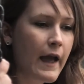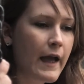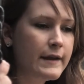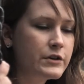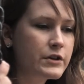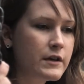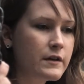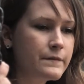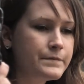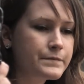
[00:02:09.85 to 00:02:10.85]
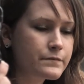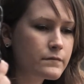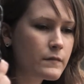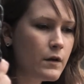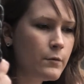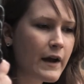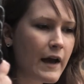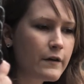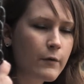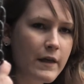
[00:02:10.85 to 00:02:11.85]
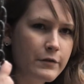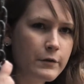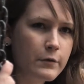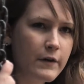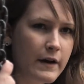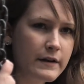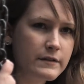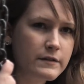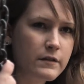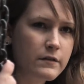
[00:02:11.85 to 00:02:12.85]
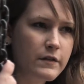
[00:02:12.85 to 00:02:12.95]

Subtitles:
And we kind of went through various